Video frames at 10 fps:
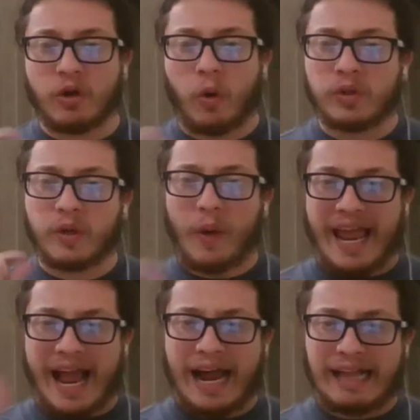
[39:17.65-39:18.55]
the only
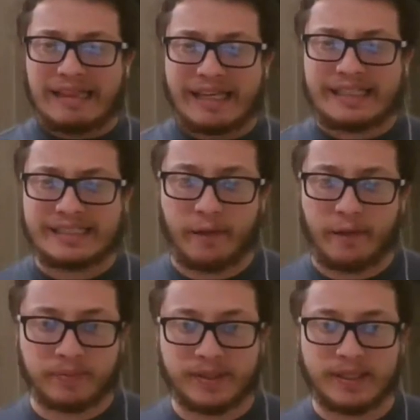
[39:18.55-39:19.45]
way I'll
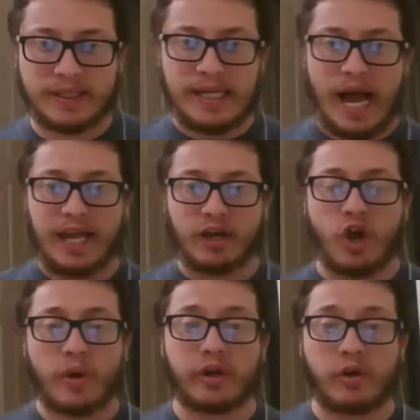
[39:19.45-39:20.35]
accept Nia
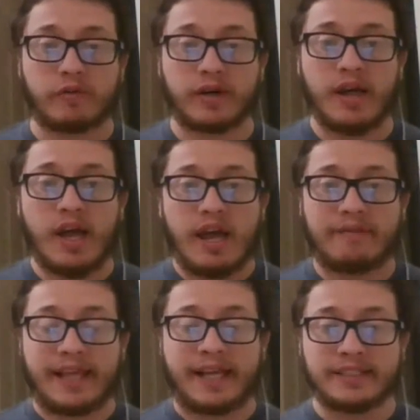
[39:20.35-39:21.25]
going over.
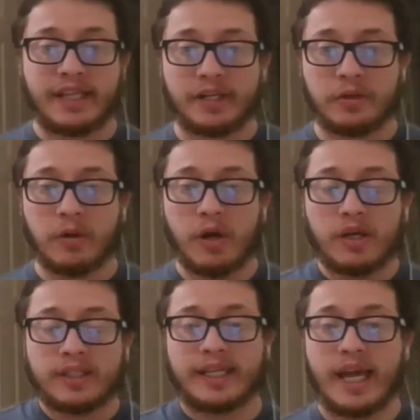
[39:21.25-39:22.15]
If they continue
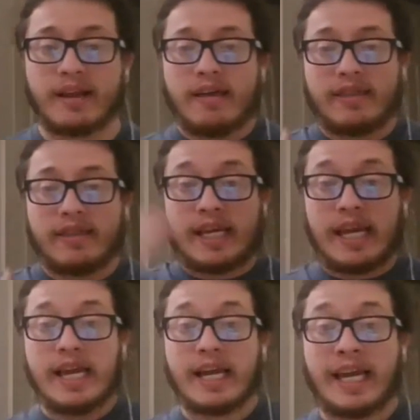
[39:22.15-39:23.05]
to get this
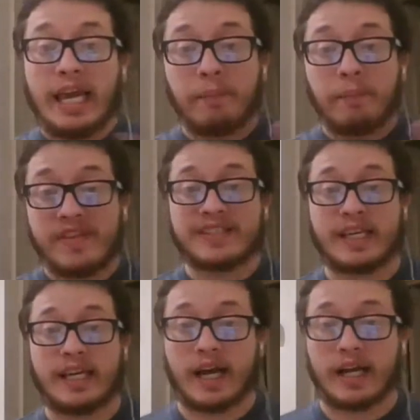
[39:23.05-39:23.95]
heat, keep this
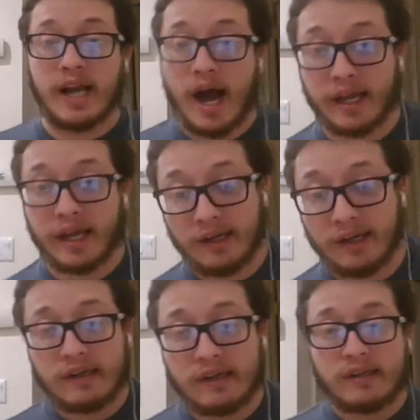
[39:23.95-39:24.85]
heat on Nia,
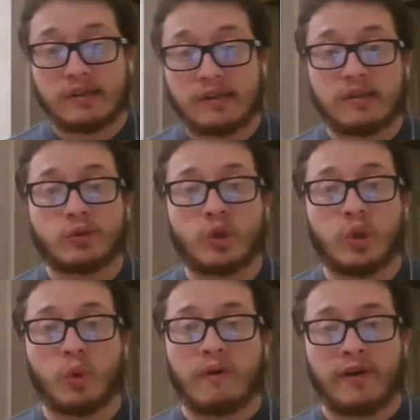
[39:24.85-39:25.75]

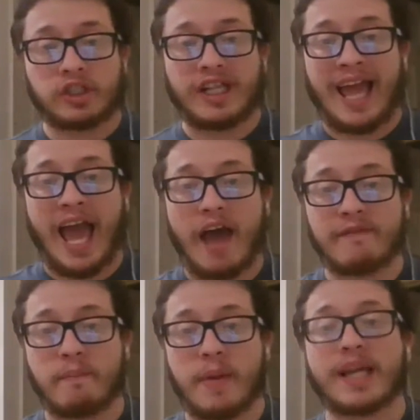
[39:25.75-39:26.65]
to eventually
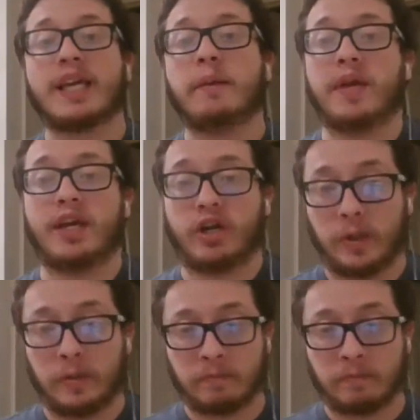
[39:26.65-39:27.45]
have Becky beat her.